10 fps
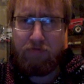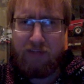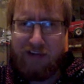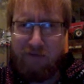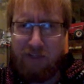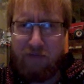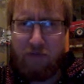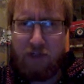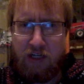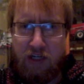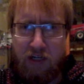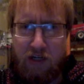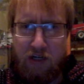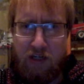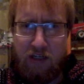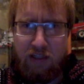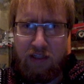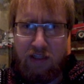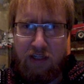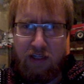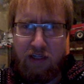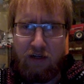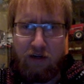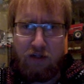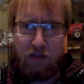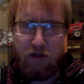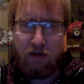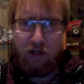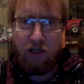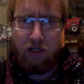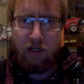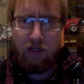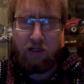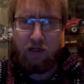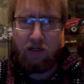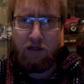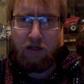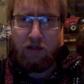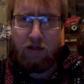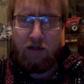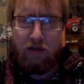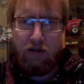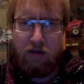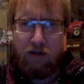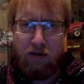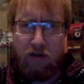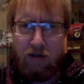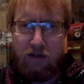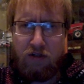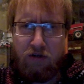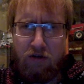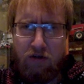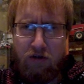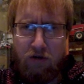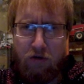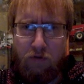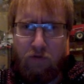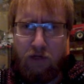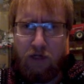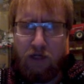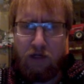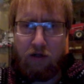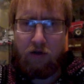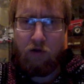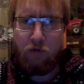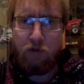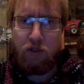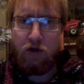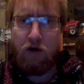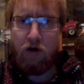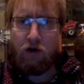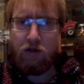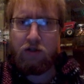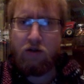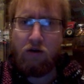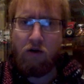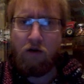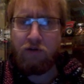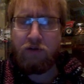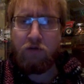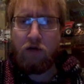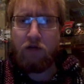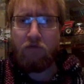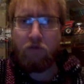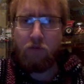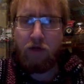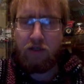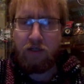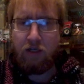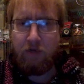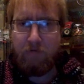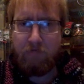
is that West Virginia, Enzi, not sure, King, not sure, Hoven, Klobuchar, also running for president,